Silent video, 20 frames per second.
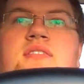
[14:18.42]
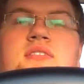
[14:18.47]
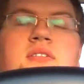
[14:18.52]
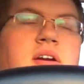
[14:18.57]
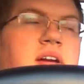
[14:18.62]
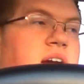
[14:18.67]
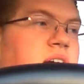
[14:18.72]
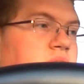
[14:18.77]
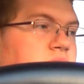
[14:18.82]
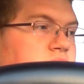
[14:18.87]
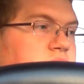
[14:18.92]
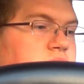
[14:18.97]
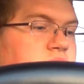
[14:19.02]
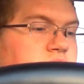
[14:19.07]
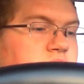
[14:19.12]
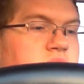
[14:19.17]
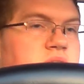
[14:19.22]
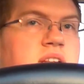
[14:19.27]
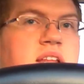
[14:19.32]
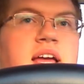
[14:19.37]
So I got a
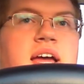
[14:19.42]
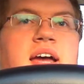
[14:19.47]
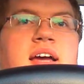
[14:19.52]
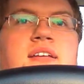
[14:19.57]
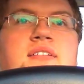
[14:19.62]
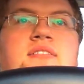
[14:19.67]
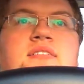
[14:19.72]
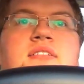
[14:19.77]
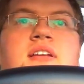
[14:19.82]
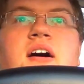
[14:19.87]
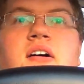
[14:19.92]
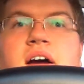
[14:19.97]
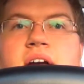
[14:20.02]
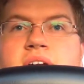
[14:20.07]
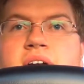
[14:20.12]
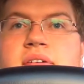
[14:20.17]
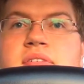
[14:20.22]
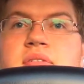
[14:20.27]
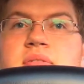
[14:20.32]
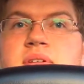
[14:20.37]
Duralast. Now
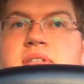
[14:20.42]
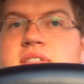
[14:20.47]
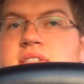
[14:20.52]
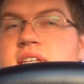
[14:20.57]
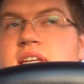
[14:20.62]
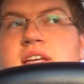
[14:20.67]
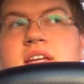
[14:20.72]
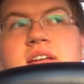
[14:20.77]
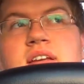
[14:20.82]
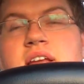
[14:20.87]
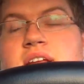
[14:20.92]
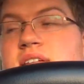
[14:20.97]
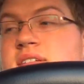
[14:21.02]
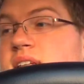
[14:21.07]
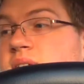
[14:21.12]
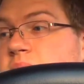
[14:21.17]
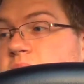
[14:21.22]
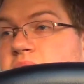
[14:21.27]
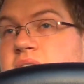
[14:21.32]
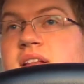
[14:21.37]
I have the receipt.
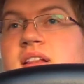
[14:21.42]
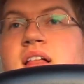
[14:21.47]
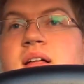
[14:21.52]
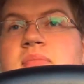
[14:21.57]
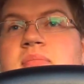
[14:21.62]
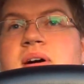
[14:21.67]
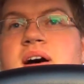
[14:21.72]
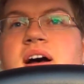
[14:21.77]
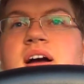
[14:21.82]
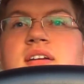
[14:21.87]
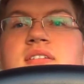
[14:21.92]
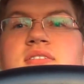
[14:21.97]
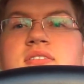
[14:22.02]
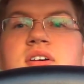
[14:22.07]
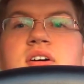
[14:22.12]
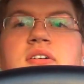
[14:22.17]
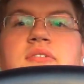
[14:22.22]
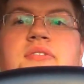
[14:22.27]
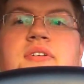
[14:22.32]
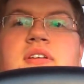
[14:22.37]
It's in my glove box,
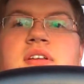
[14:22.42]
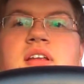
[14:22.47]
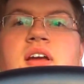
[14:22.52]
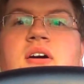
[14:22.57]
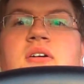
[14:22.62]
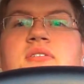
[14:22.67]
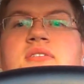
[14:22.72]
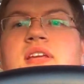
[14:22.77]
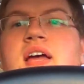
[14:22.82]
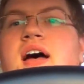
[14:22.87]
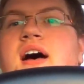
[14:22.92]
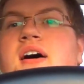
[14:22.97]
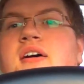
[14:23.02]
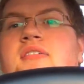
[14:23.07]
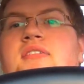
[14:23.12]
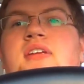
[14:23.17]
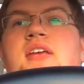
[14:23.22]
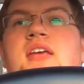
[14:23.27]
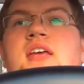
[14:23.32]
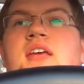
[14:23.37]
so if it goes
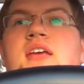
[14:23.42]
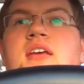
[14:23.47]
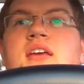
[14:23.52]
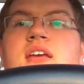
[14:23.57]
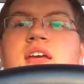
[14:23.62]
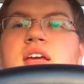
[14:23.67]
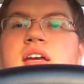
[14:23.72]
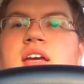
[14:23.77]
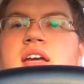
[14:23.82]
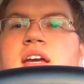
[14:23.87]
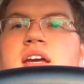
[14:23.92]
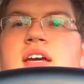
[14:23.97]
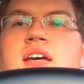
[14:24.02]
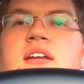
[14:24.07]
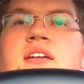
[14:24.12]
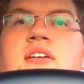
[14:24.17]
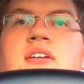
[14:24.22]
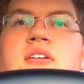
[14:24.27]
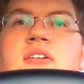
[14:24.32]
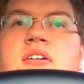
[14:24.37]
out
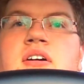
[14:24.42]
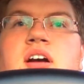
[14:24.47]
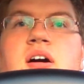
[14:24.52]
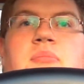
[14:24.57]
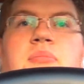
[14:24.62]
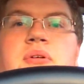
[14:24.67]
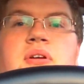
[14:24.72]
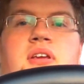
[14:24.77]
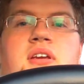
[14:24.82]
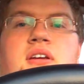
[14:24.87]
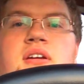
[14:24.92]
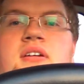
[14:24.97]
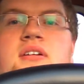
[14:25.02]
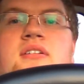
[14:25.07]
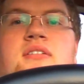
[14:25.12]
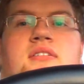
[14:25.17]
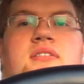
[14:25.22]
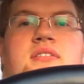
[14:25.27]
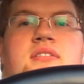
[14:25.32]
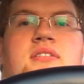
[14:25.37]
in a couple of
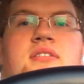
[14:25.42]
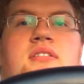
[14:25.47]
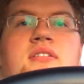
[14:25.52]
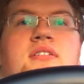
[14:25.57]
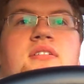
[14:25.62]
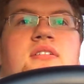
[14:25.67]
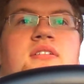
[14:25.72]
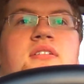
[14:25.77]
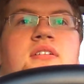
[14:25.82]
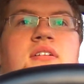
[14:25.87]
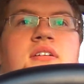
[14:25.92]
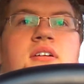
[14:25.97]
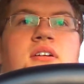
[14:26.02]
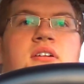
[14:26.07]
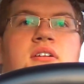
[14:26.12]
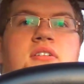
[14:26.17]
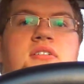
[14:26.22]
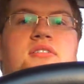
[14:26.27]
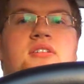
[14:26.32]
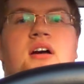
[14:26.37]
years
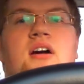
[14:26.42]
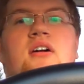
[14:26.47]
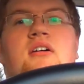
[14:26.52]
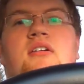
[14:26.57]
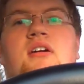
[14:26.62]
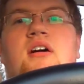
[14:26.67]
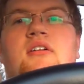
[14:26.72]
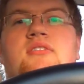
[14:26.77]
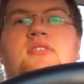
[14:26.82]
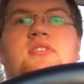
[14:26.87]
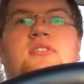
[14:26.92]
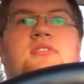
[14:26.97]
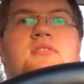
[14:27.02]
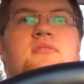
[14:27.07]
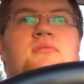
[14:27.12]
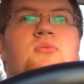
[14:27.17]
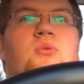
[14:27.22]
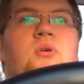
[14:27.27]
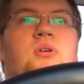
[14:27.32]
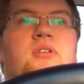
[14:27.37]
or so, I'll
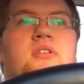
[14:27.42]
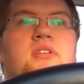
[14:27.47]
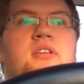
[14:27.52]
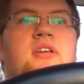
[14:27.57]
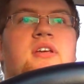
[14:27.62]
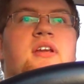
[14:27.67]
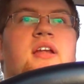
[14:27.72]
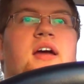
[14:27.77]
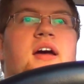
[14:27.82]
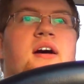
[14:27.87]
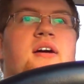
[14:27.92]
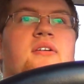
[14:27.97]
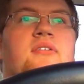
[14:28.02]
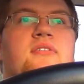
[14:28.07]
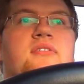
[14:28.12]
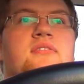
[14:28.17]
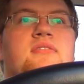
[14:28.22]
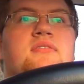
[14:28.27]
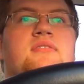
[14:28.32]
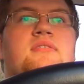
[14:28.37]
just warranty it
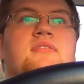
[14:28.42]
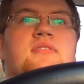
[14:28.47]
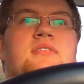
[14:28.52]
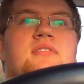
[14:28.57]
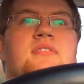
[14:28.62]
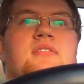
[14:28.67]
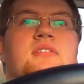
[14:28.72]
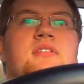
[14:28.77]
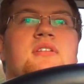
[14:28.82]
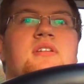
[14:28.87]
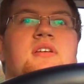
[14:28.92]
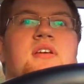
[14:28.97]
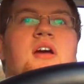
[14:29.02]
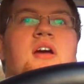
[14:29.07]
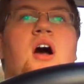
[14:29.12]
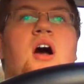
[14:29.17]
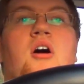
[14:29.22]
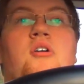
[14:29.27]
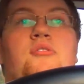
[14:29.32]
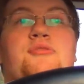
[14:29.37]
out.
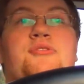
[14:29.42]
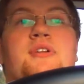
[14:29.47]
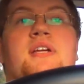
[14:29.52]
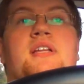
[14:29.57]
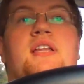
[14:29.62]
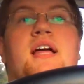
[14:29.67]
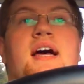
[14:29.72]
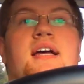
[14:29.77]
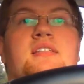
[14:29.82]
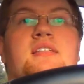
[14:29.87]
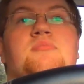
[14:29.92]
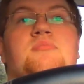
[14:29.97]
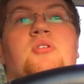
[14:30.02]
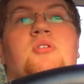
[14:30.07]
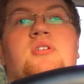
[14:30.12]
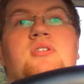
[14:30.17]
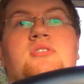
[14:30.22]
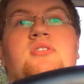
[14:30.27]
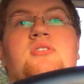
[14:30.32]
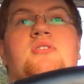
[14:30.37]
Hopefully it lasts
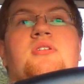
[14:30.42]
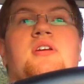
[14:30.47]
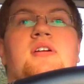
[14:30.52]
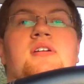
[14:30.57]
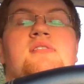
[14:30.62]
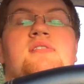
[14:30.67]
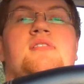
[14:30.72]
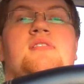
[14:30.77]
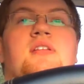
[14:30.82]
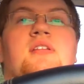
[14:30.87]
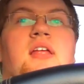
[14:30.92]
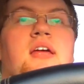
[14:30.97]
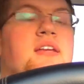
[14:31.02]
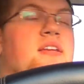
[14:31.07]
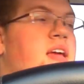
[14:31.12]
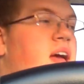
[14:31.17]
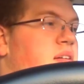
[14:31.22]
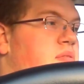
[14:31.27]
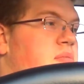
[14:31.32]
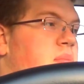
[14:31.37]
more than 2 years. I'd
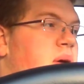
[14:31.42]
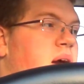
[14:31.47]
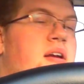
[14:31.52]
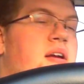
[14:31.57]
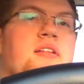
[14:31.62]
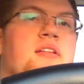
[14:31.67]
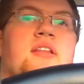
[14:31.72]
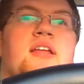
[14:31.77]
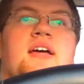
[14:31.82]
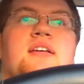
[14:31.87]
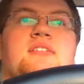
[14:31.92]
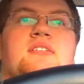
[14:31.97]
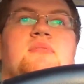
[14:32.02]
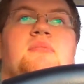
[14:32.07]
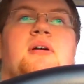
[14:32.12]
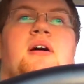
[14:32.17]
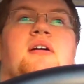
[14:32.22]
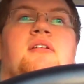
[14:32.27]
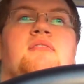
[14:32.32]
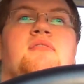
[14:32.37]
like to have a battery that lasts
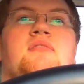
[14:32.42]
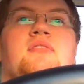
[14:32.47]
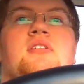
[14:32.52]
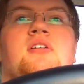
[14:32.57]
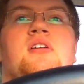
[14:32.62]
about